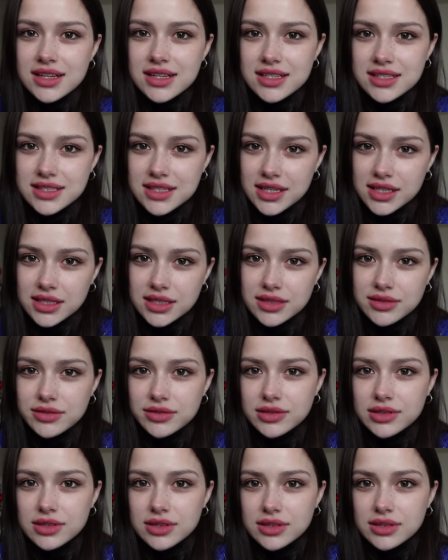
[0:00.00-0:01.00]
Second of
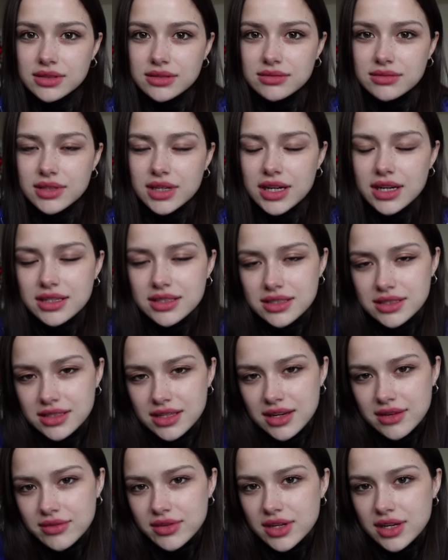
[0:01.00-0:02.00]
all, I didn't
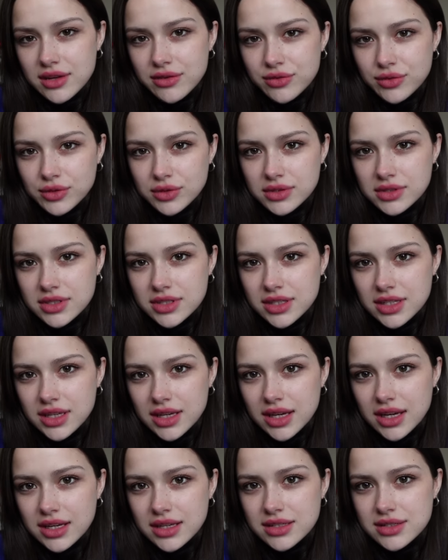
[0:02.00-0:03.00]
have any food today,